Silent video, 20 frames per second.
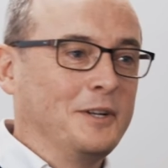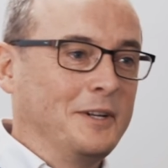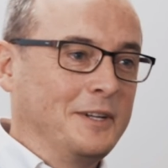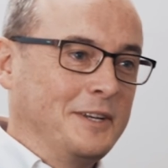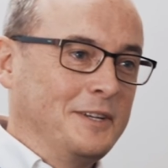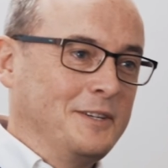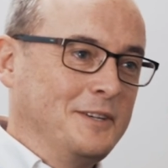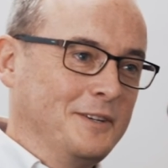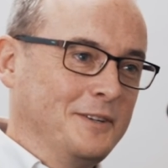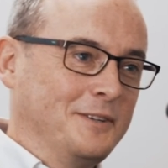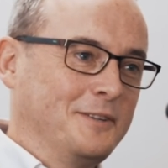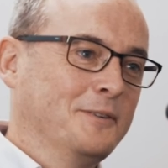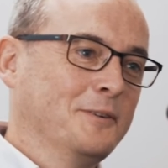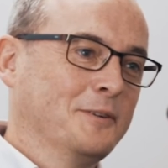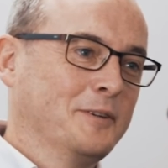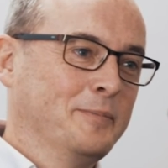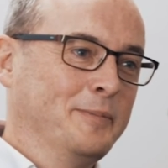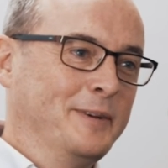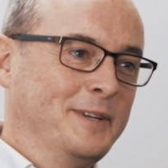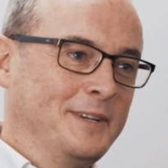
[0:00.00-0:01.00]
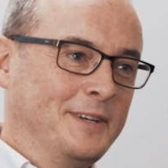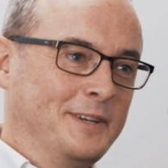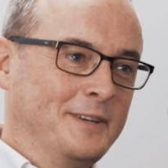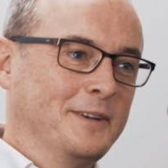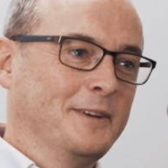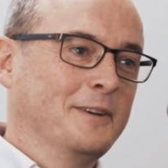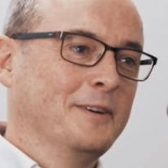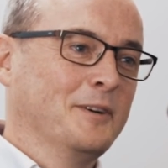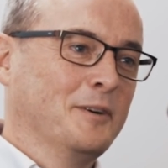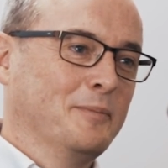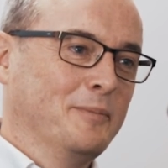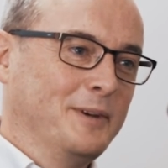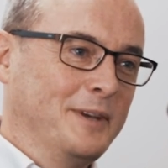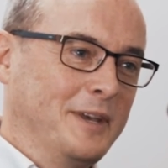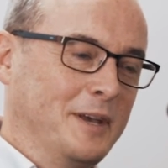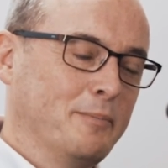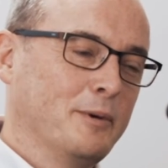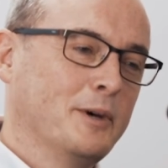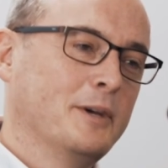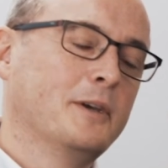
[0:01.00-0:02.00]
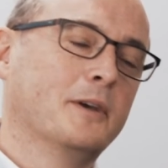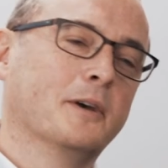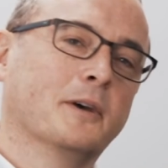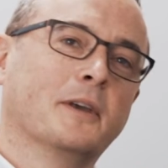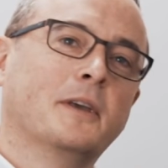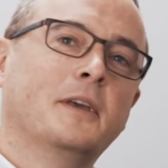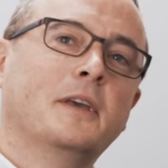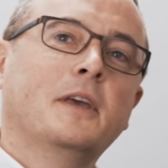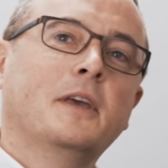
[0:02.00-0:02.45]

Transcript: I'll get you to talk to my data guy or my MI guy,